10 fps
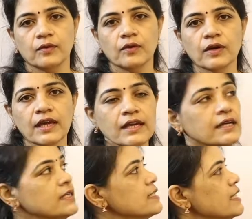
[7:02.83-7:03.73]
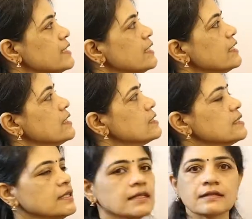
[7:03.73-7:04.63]
Okay, see children, this
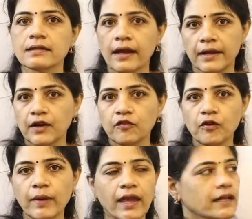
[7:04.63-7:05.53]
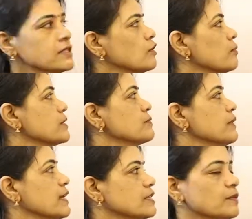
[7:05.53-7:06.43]
is in the standard form, ax square plus
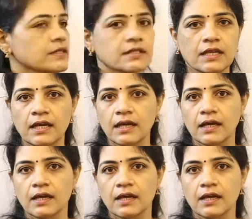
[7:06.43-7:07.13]
bx plus c.